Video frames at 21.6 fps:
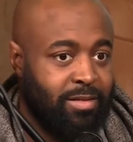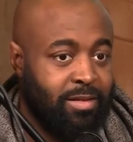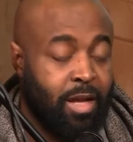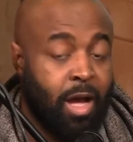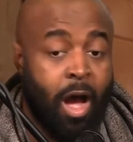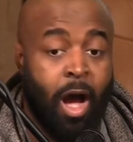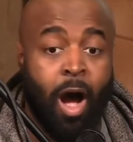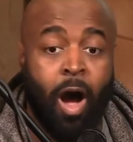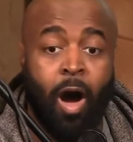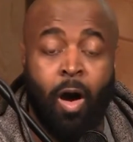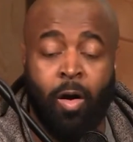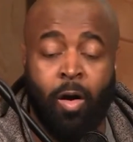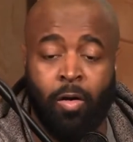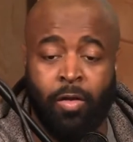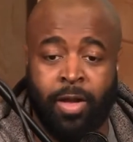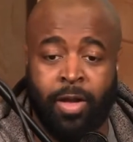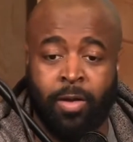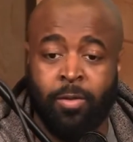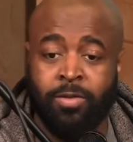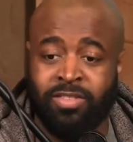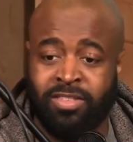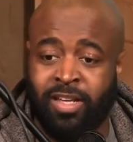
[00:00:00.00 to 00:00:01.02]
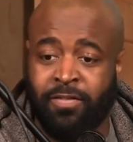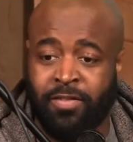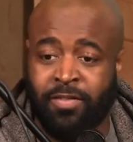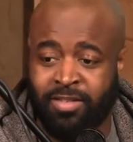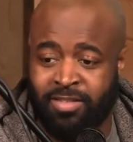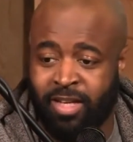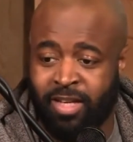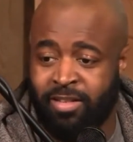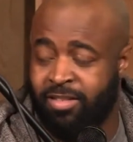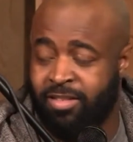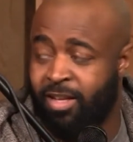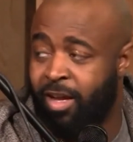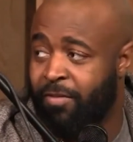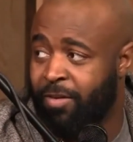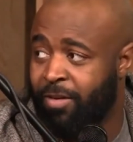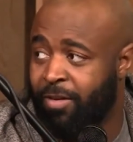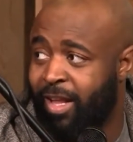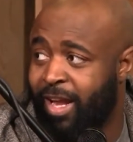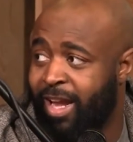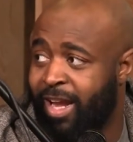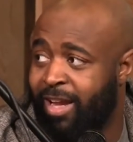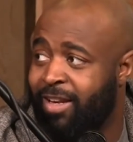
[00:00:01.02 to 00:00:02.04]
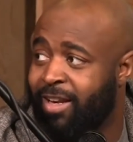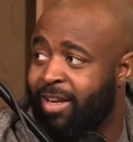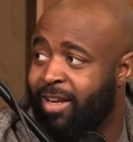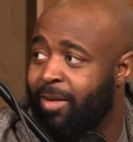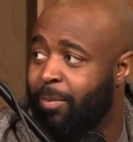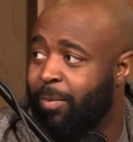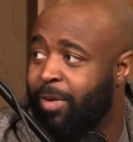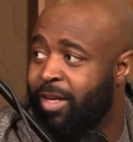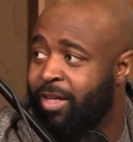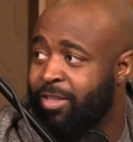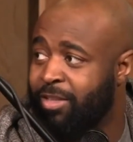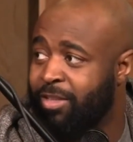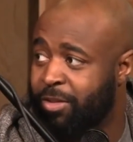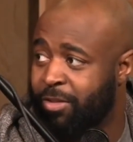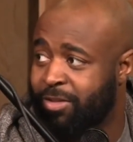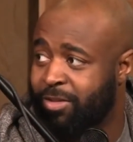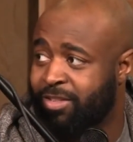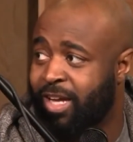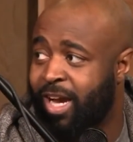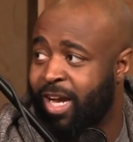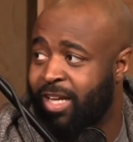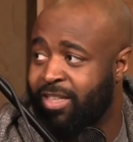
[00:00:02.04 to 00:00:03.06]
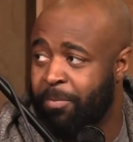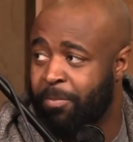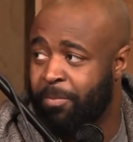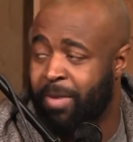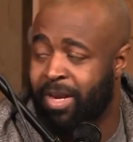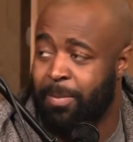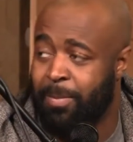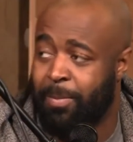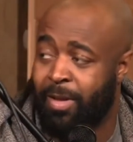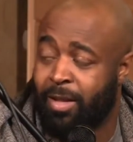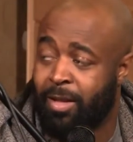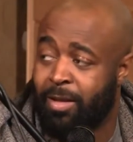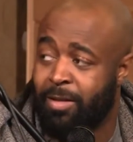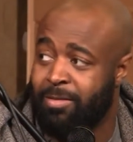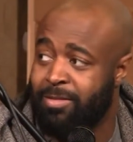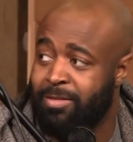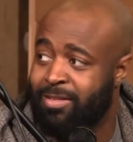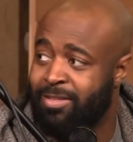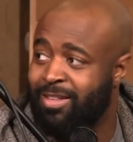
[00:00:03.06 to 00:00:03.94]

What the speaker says: Oh, they will definitely say softer landing because you're a size of many pillows.